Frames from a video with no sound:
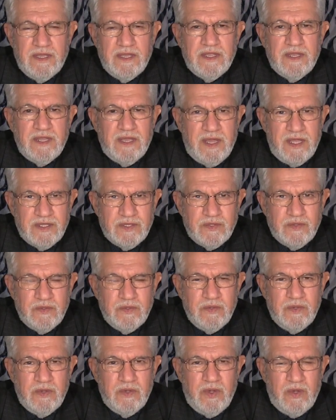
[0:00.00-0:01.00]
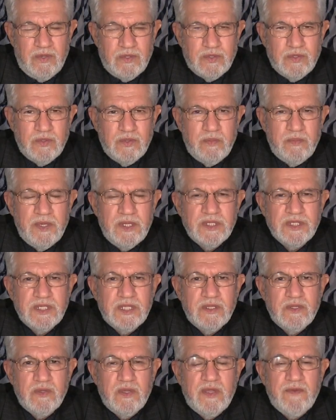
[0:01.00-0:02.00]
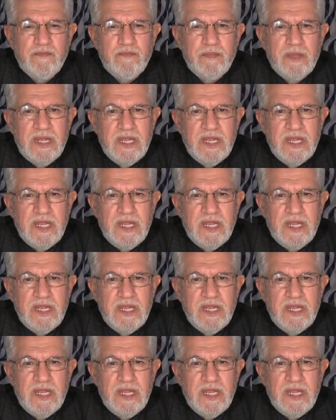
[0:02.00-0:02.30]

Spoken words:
And has to also mention you have